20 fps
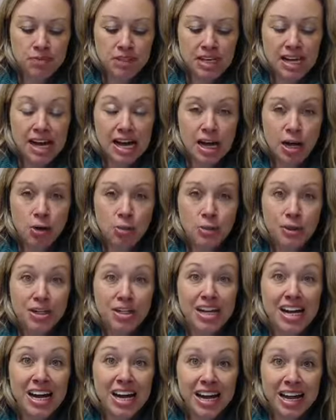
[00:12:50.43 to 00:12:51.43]

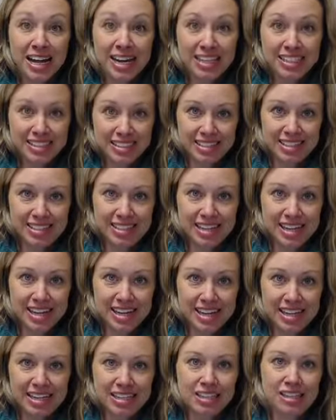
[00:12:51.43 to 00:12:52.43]
Albert
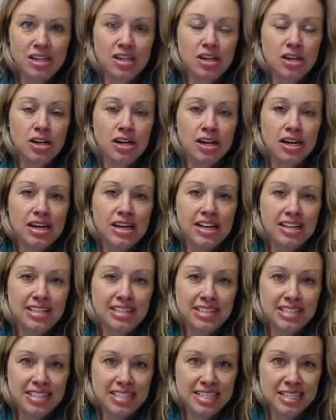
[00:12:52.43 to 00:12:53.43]
Einstein is
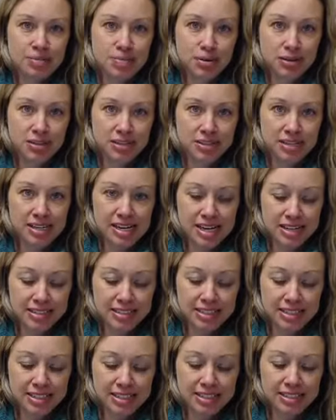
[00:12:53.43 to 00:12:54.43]
a C
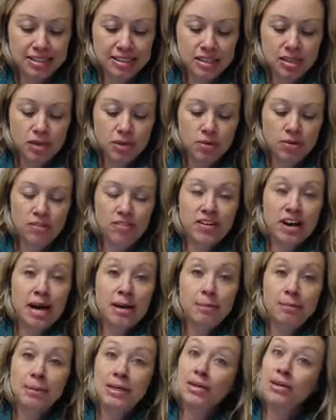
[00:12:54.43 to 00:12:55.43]
personality. We've
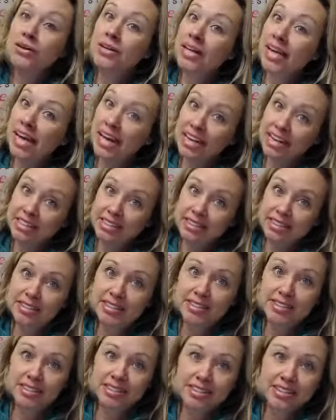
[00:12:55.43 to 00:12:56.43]
got Bill
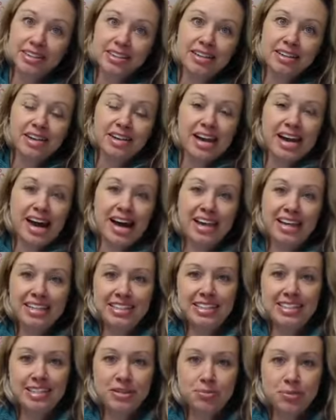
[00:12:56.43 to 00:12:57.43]
Gates at a
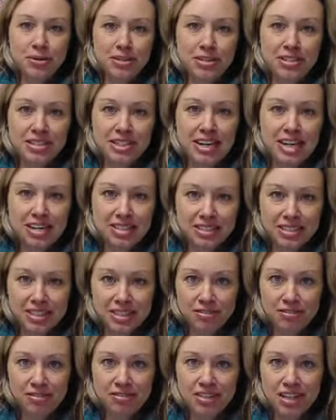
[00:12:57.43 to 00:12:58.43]
C
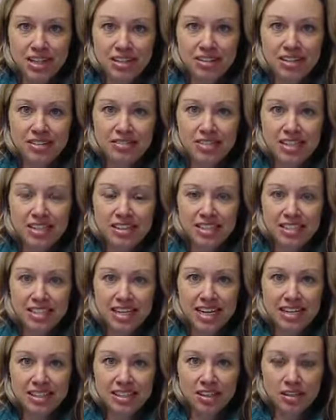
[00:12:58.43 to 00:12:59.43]
personality, very, very
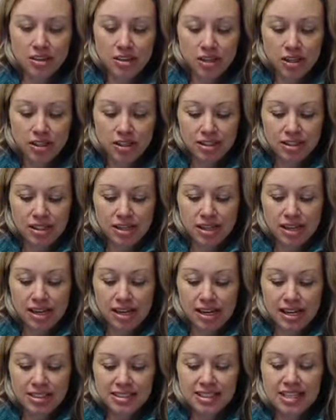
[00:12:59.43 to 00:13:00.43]
technical.
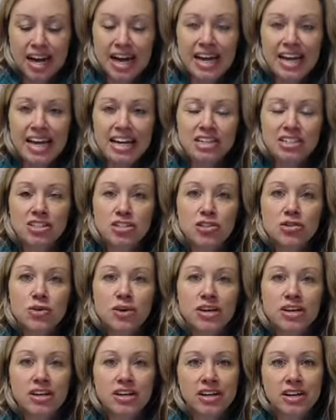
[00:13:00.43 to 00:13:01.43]
Diane
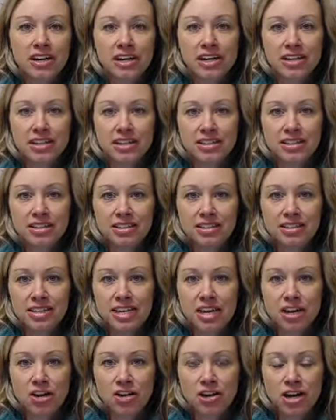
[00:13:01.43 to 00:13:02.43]
Sawyer is
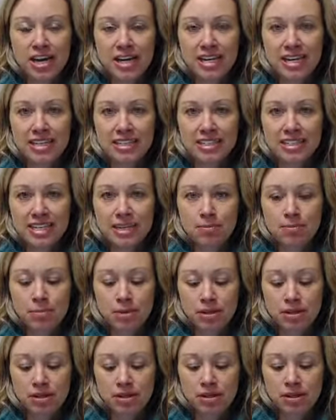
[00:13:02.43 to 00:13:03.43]
a great
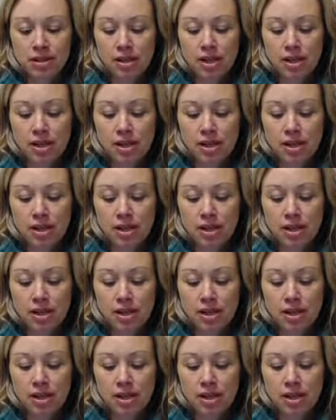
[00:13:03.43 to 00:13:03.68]
example.